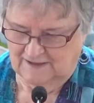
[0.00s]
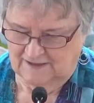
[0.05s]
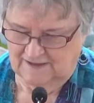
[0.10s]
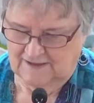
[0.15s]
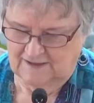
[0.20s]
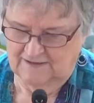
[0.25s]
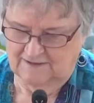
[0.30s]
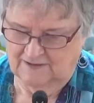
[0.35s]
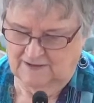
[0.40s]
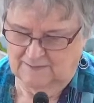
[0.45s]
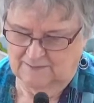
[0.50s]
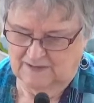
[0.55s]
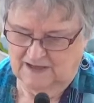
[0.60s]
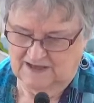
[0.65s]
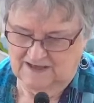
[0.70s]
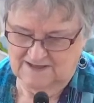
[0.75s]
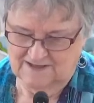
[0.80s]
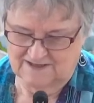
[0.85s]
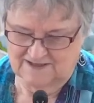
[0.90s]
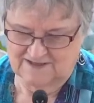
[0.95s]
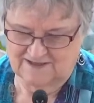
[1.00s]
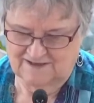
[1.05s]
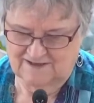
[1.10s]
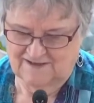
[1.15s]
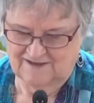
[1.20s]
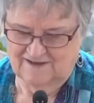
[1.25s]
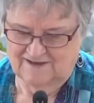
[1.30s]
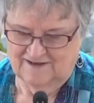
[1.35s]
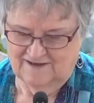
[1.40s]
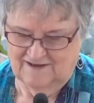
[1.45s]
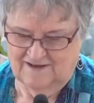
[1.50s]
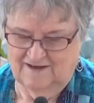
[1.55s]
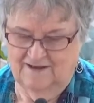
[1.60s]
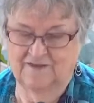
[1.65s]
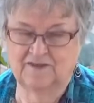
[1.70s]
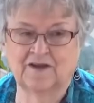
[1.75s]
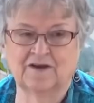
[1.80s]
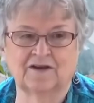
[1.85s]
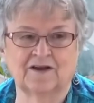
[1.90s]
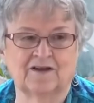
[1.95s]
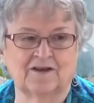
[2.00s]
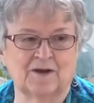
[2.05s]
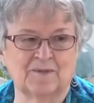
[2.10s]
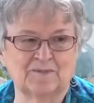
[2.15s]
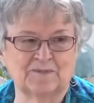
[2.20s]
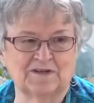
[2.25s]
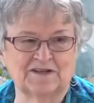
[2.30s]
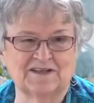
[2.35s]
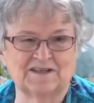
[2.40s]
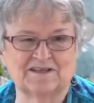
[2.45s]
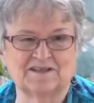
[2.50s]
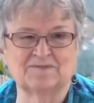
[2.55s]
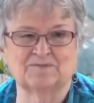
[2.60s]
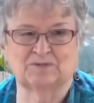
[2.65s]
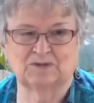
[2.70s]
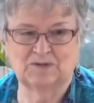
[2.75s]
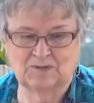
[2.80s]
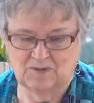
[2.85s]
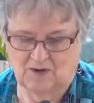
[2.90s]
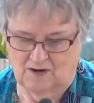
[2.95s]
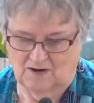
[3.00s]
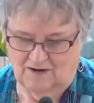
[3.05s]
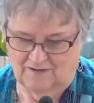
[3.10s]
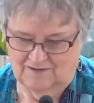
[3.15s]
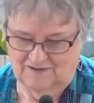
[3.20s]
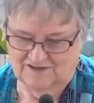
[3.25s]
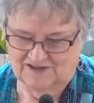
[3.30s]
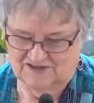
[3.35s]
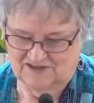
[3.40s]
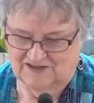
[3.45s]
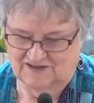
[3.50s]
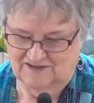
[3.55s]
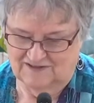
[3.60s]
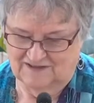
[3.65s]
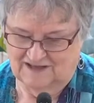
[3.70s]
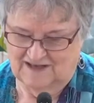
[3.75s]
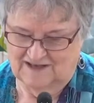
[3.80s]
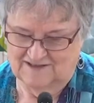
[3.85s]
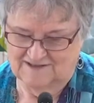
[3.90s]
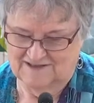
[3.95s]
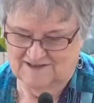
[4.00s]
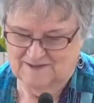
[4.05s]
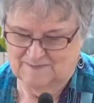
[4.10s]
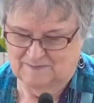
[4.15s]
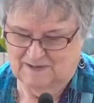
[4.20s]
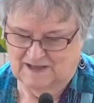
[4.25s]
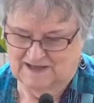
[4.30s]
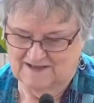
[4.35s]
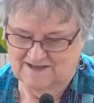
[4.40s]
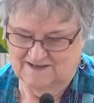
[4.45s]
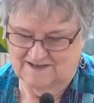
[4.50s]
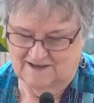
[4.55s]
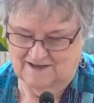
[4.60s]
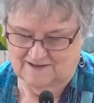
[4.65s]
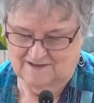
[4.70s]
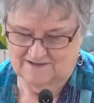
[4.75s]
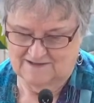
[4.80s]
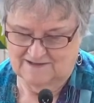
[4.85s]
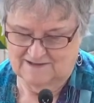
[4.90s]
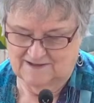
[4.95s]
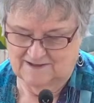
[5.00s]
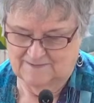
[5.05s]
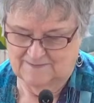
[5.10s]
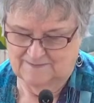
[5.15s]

Elon Musk and their companies Blue Origin and SpaceX.